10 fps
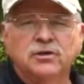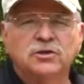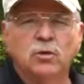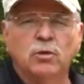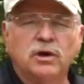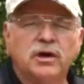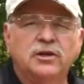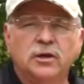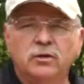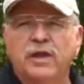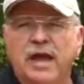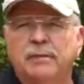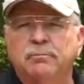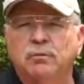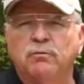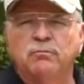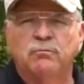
So we're going to do that, but